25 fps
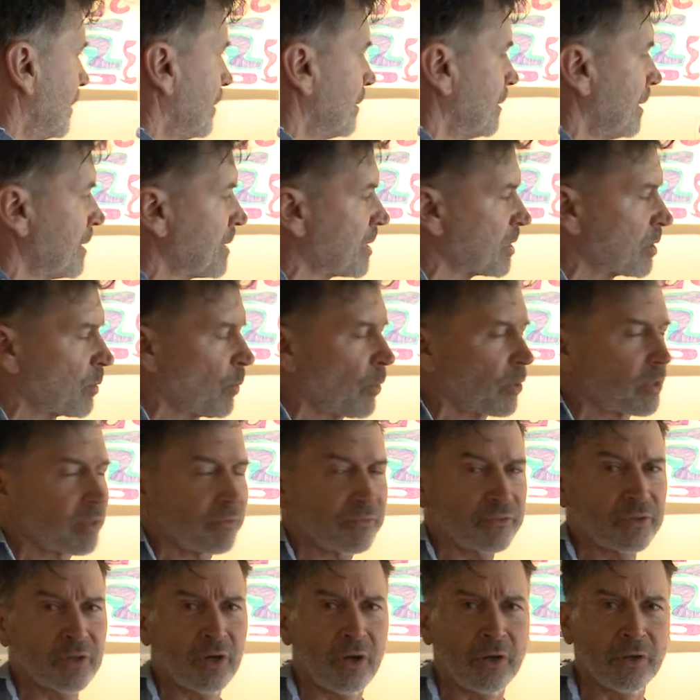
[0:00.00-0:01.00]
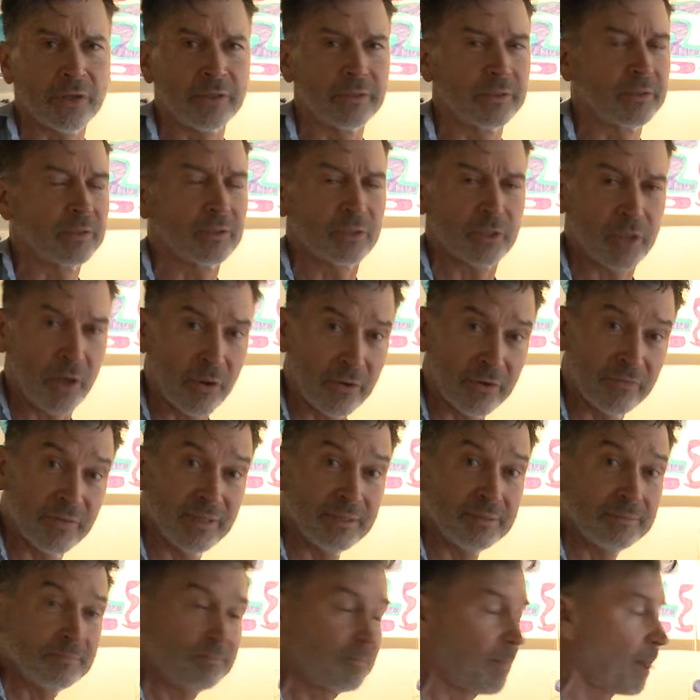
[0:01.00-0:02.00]
Uh, this is the work of Colin
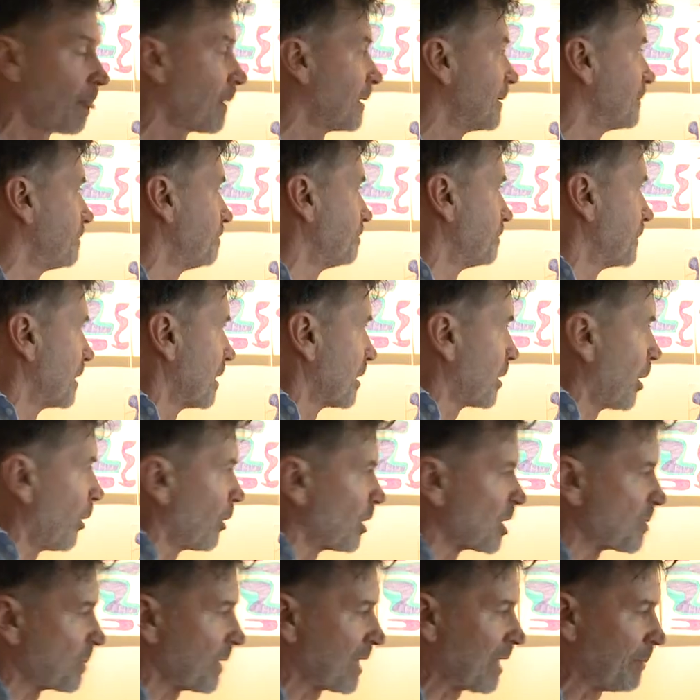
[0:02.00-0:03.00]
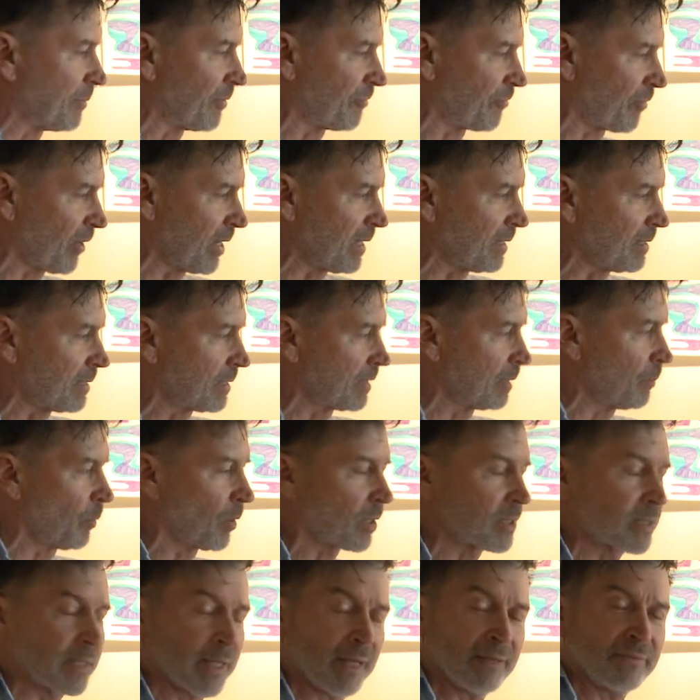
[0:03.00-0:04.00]
Corrigan. Colin's become a friend. He
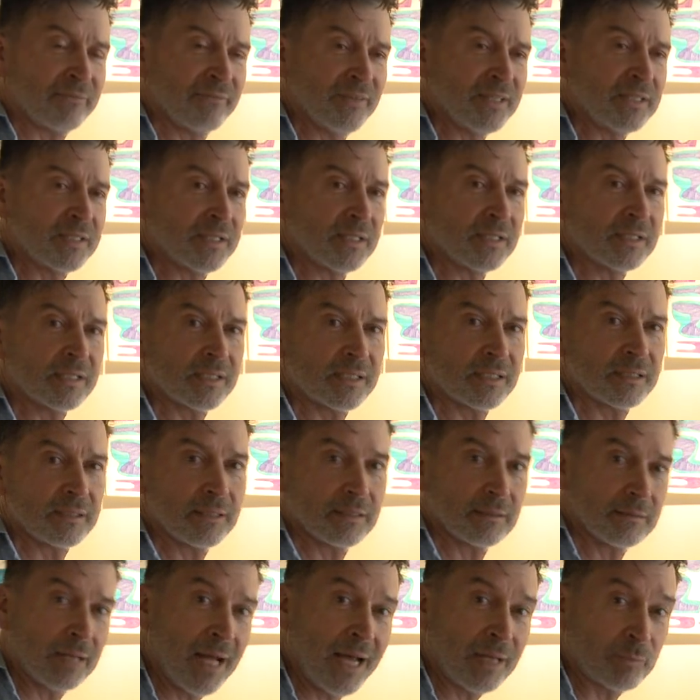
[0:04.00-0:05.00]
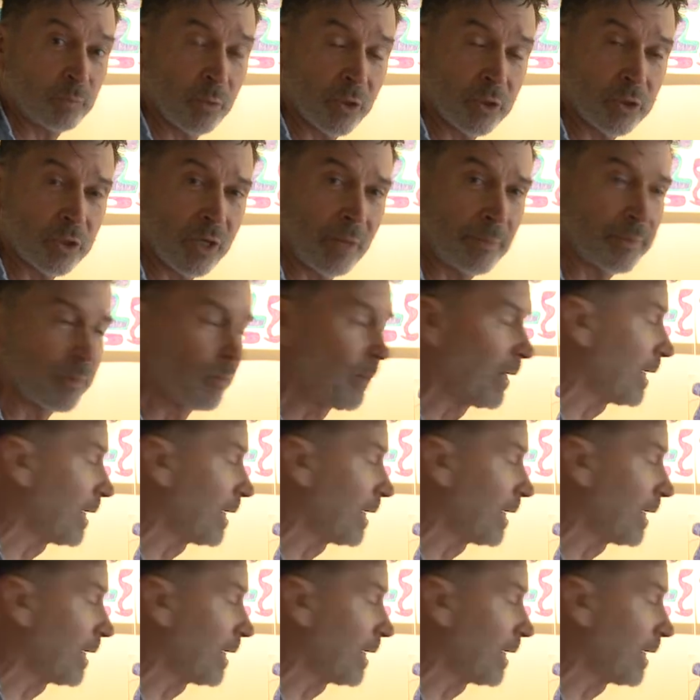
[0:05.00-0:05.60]
works at Vincent's art workshop in